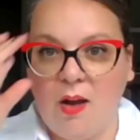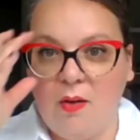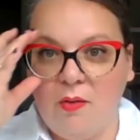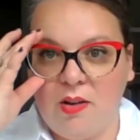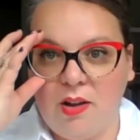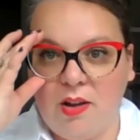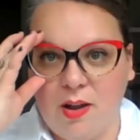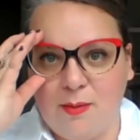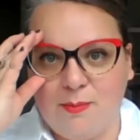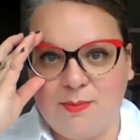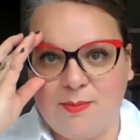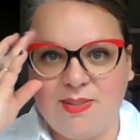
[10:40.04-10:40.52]

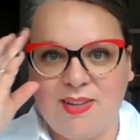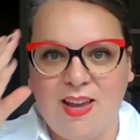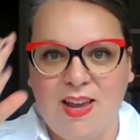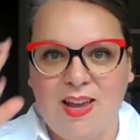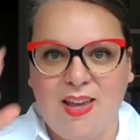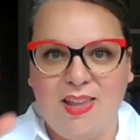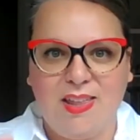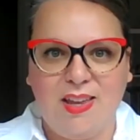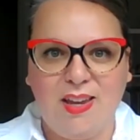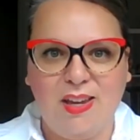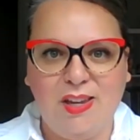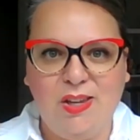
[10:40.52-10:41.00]
outcomes
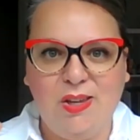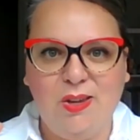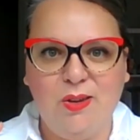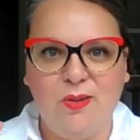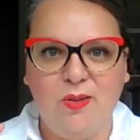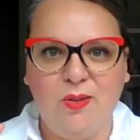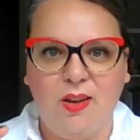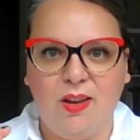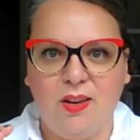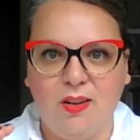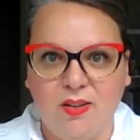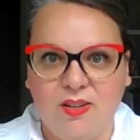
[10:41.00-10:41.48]
that
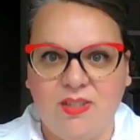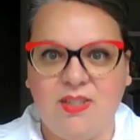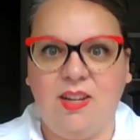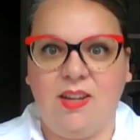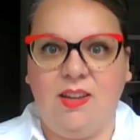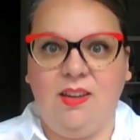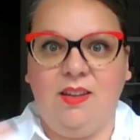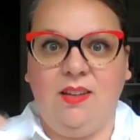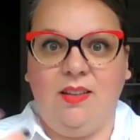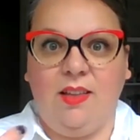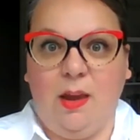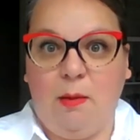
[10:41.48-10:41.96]
you can
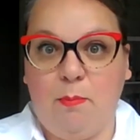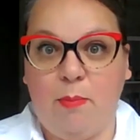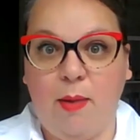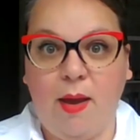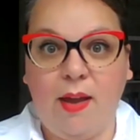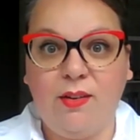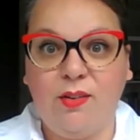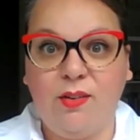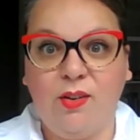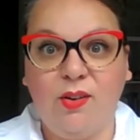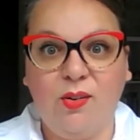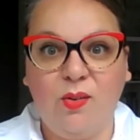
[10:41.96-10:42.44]
articulate
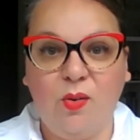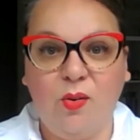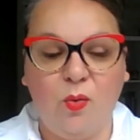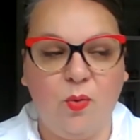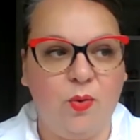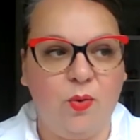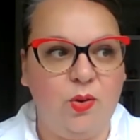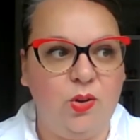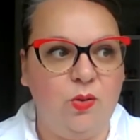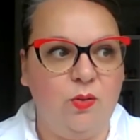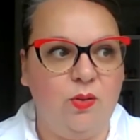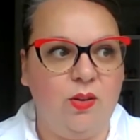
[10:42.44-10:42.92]
better,
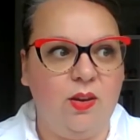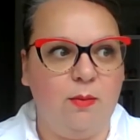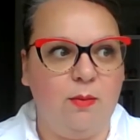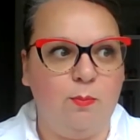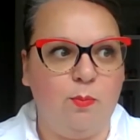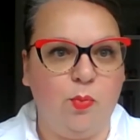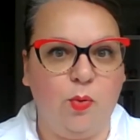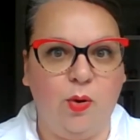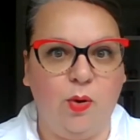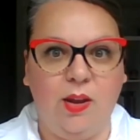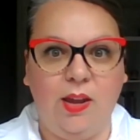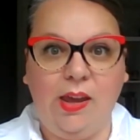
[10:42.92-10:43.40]
or you can
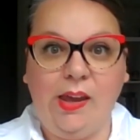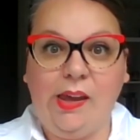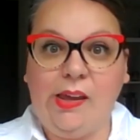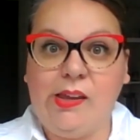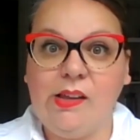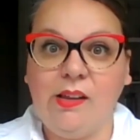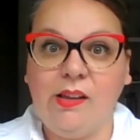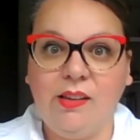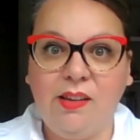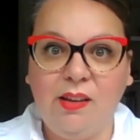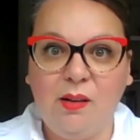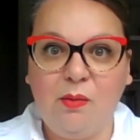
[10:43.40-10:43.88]
bring
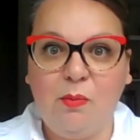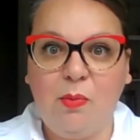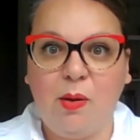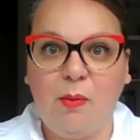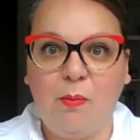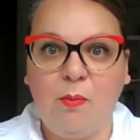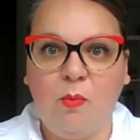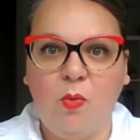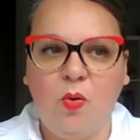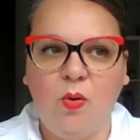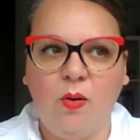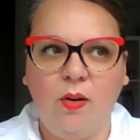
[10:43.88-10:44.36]
in a little
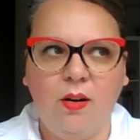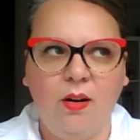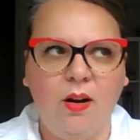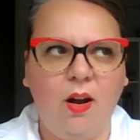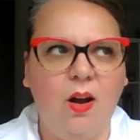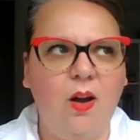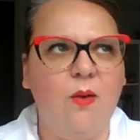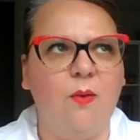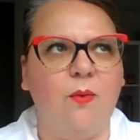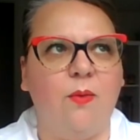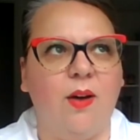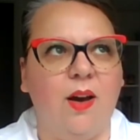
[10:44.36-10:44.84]
bit more.
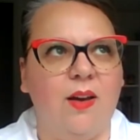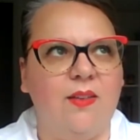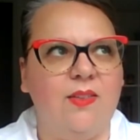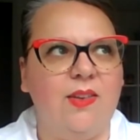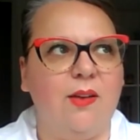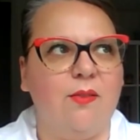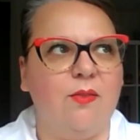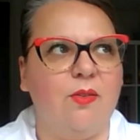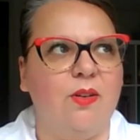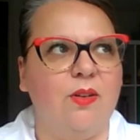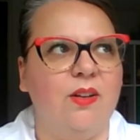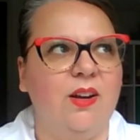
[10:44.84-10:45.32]
Oh, I
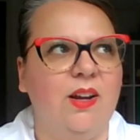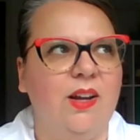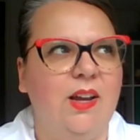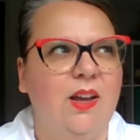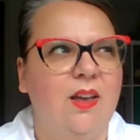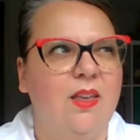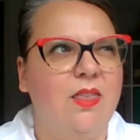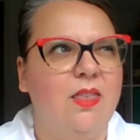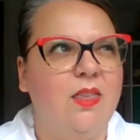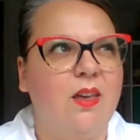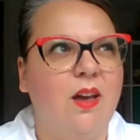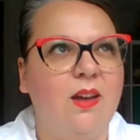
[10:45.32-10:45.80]
never
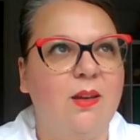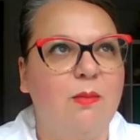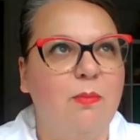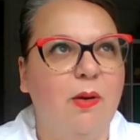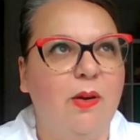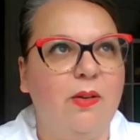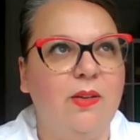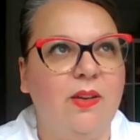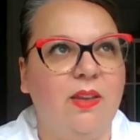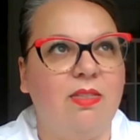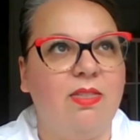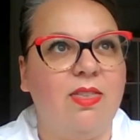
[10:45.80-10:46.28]
thought
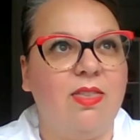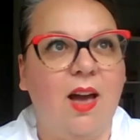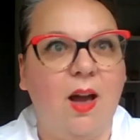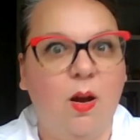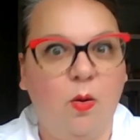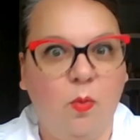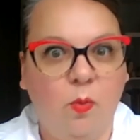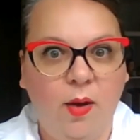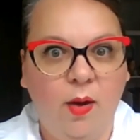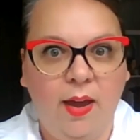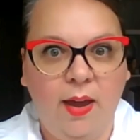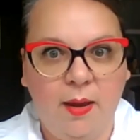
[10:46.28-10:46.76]
about it
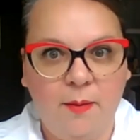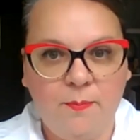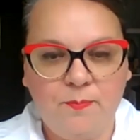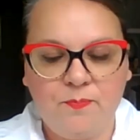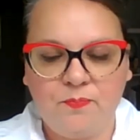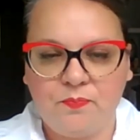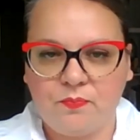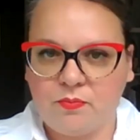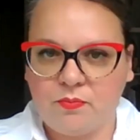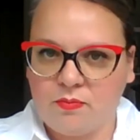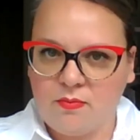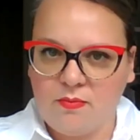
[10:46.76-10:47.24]
that way.
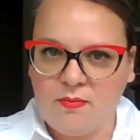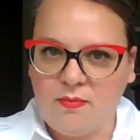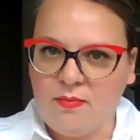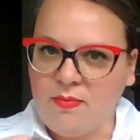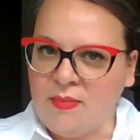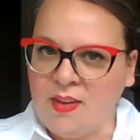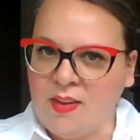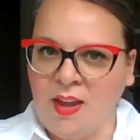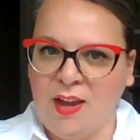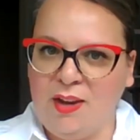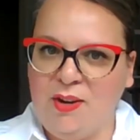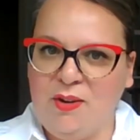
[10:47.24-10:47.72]

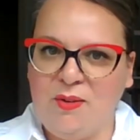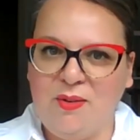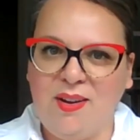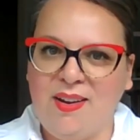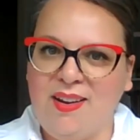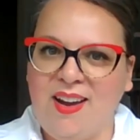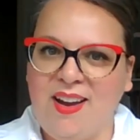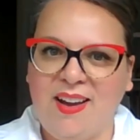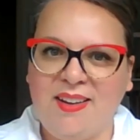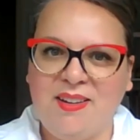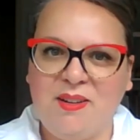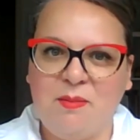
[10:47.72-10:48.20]
And you
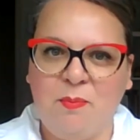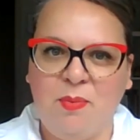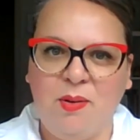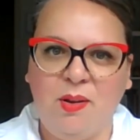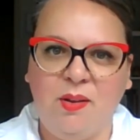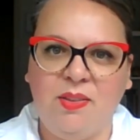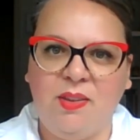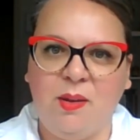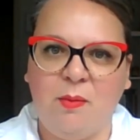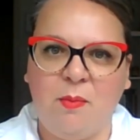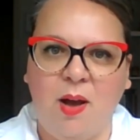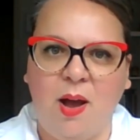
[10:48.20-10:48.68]
can kind of
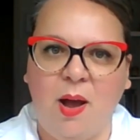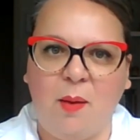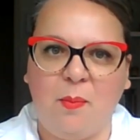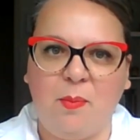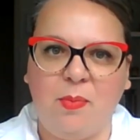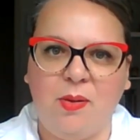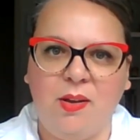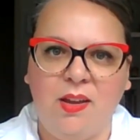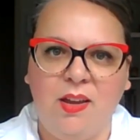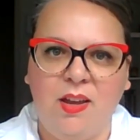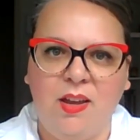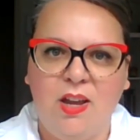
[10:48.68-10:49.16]
build them
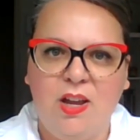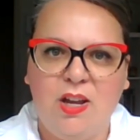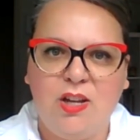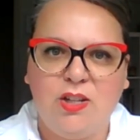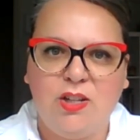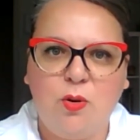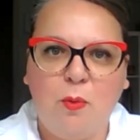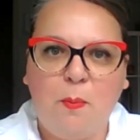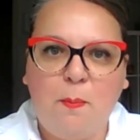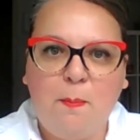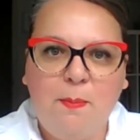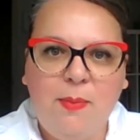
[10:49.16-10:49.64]
up.
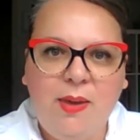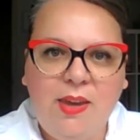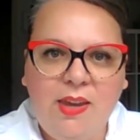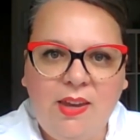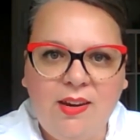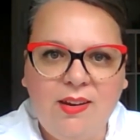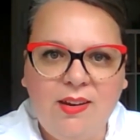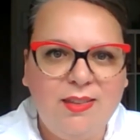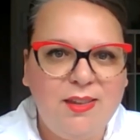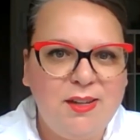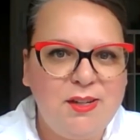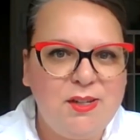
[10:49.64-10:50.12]
So
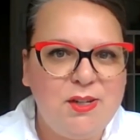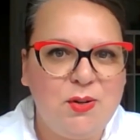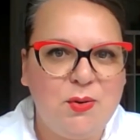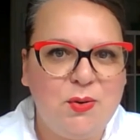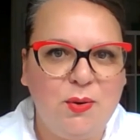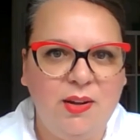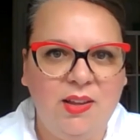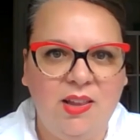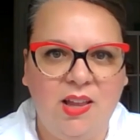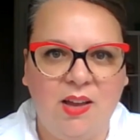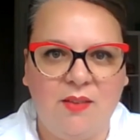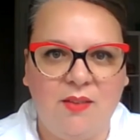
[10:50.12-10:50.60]
meeting the
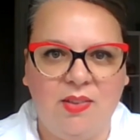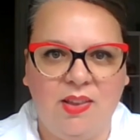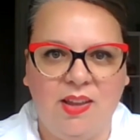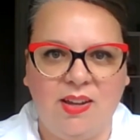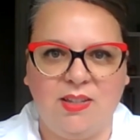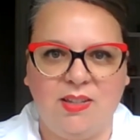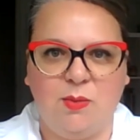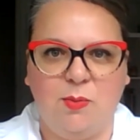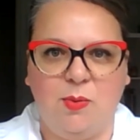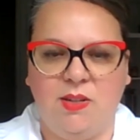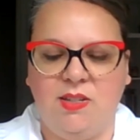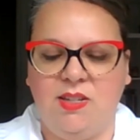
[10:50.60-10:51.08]
degree level
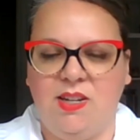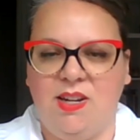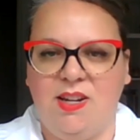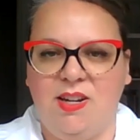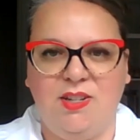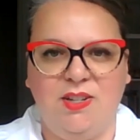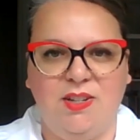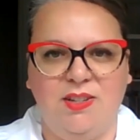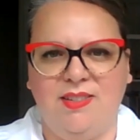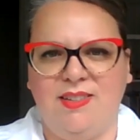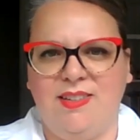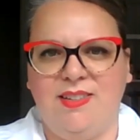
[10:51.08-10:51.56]

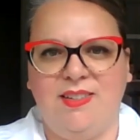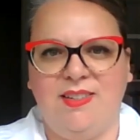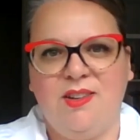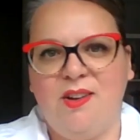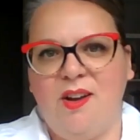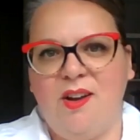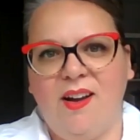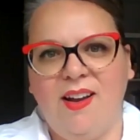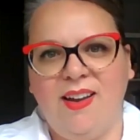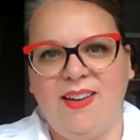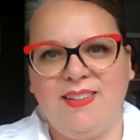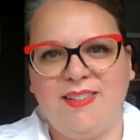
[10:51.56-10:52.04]
expectations is
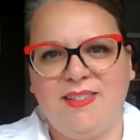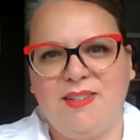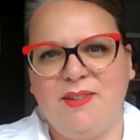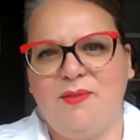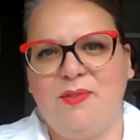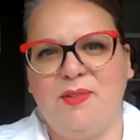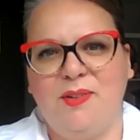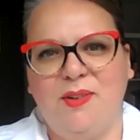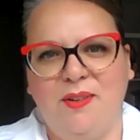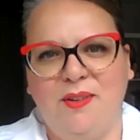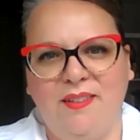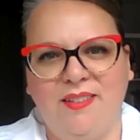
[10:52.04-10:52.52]
not
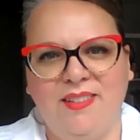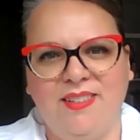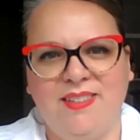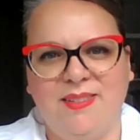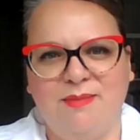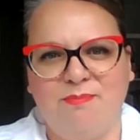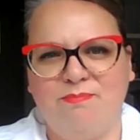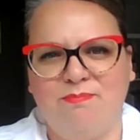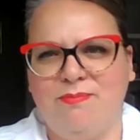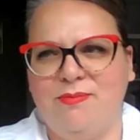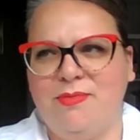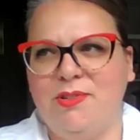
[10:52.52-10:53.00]
difficult.